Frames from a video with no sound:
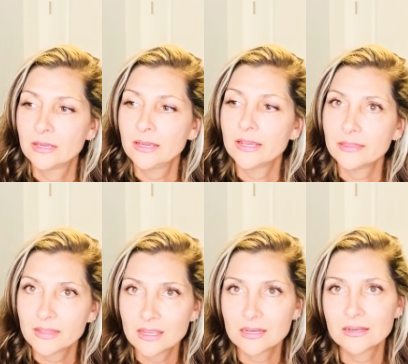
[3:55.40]

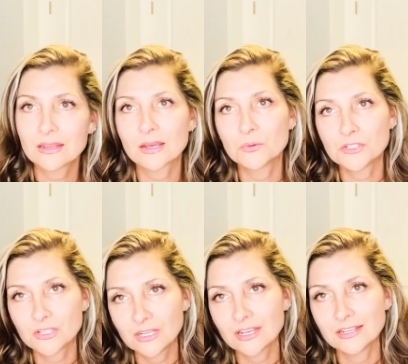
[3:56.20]
then I was
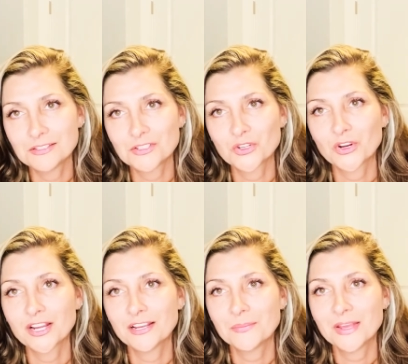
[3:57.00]
looking at
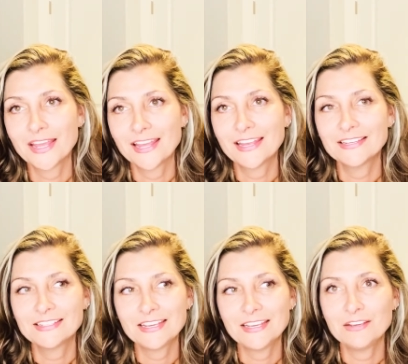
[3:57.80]
Instagram, and
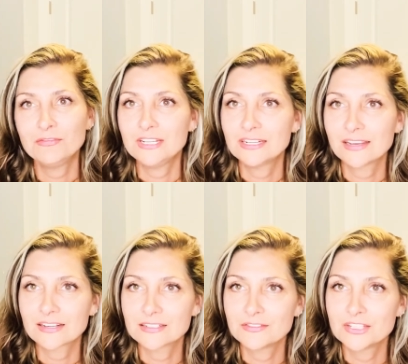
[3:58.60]
a vegan
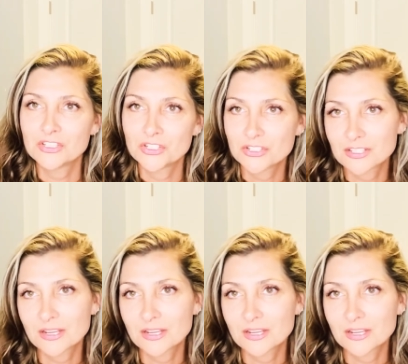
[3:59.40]
activist just like